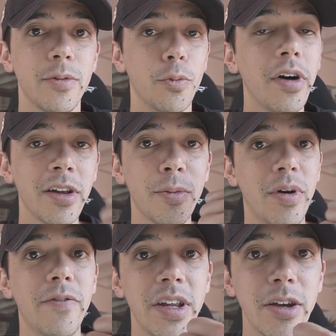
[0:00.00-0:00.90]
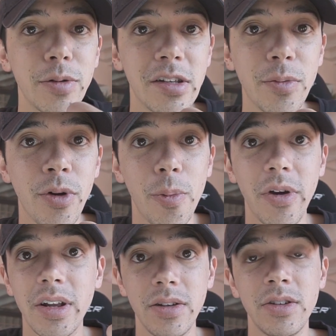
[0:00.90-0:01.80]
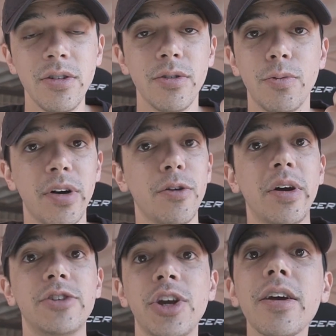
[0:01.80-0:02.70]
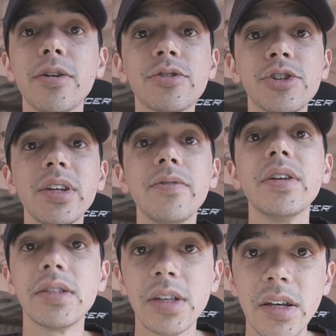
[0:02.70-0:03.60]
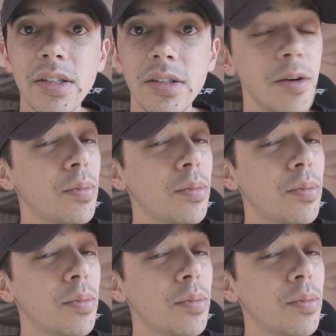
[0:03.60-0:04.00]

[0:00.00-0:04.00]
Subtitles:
one, my video is inappropriate, and two, whether my channel should even exist.